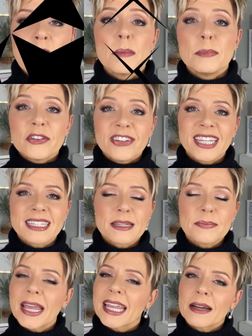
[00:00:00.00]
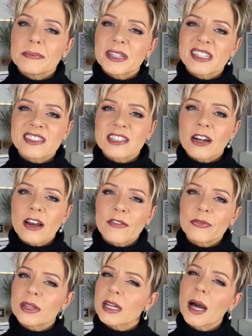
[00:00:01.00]
Moving into makeup, let's start off
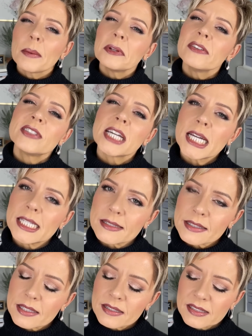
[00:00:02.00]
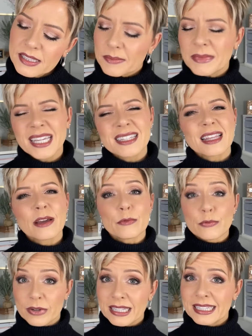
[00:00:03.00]
with a couple of duds. Some things that
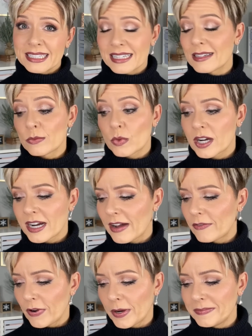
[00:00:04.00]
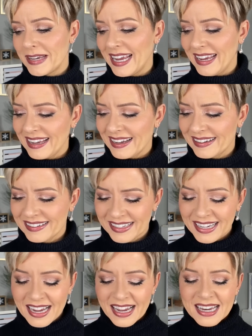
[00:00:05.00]
really didn't work out for me.
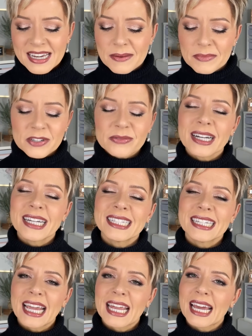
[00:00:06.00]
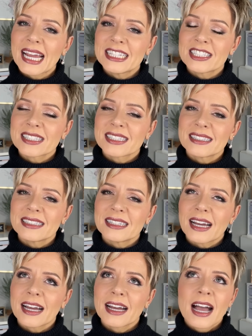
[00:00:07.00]
Number one, and I just,
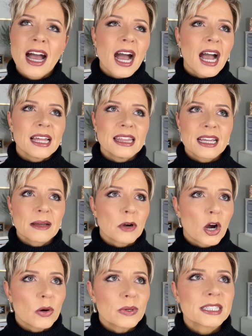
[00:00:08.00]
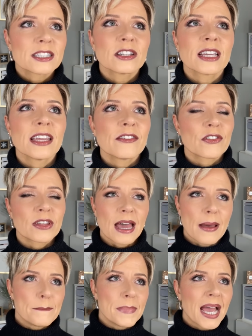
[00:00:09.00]
I think I'm always looking for
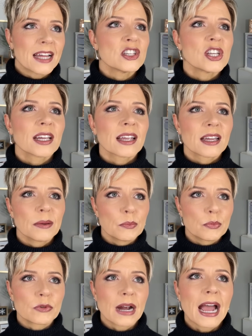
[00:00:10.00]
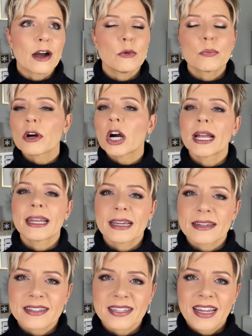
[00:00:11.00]
that magic brow
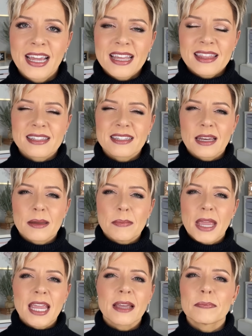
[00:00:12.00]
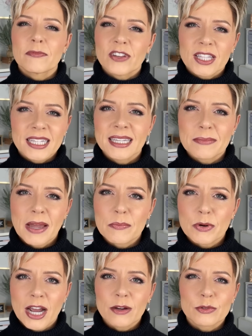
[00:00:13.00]
product that's gonna make filling in my
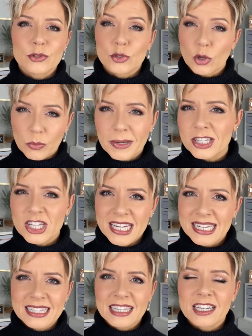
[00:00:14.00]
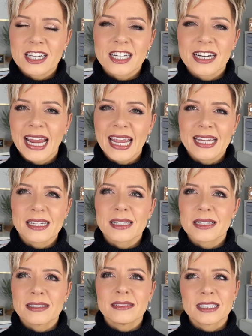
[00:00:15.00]
brows so much easier and
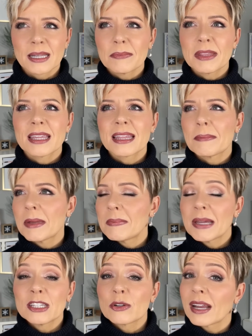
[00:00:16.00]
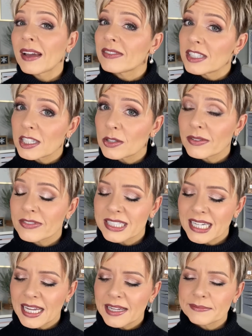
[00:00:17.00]
something that maybe I don't have to do every
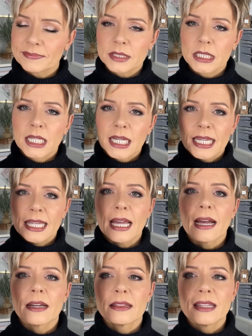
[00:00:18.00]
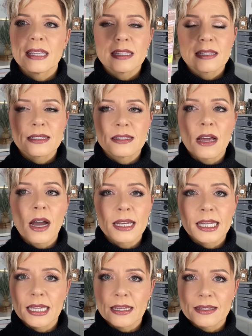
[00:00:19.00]
day. Yeah, this is not
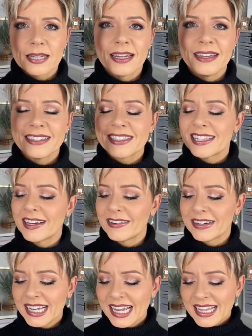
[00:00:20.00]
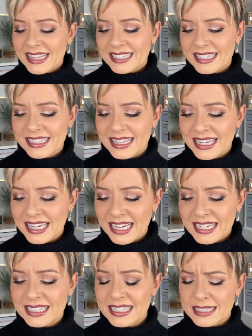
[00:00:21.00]
it. So this is the N Y
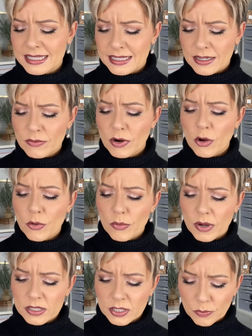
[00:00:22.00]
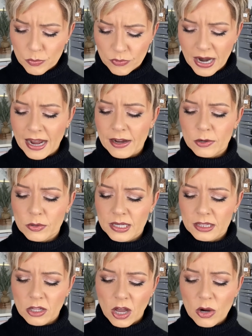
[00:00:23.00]
X Zero to Brow
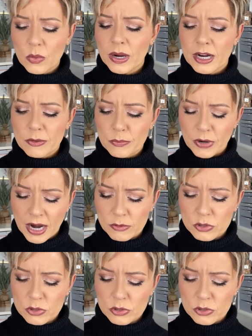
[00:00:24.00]
Long Wear Brow